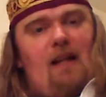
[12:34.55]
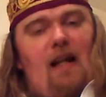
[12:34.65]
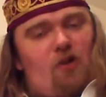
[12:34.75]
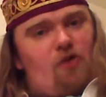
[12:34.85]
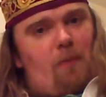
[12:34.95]

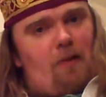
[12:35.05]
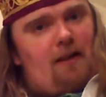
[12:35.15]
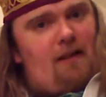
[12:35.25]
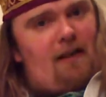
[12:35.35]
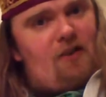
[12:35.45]

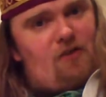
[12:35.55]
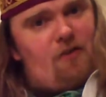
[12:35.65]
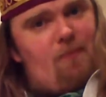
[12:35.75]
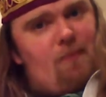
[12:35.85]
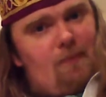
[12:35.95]
extrapolate things
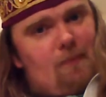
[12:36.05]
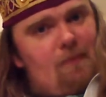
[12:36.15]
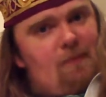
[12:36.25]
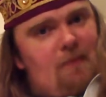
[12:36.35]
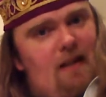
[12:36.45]
from
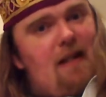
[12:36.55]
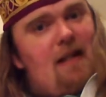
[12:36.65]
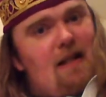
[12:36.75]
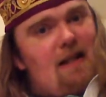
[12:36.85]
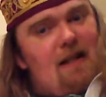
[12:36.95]

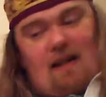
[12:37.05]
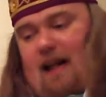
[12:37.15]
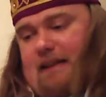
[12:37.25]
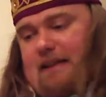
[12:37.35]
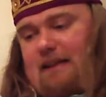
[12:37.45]
that.